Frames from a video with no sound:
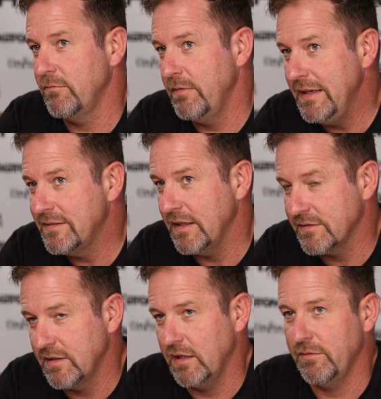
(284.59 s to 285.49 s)

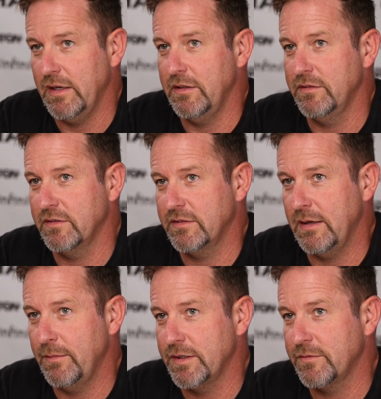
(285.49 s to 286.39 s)
recess color values
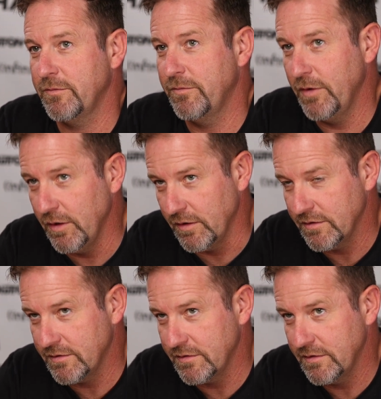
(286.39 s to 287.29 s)
established
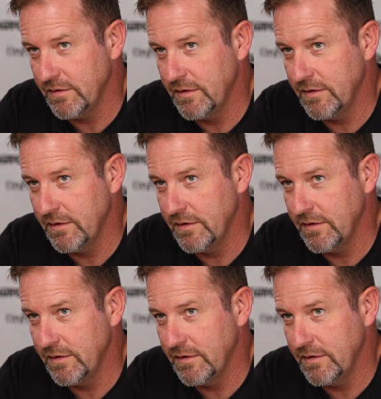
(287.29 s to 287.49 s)
first,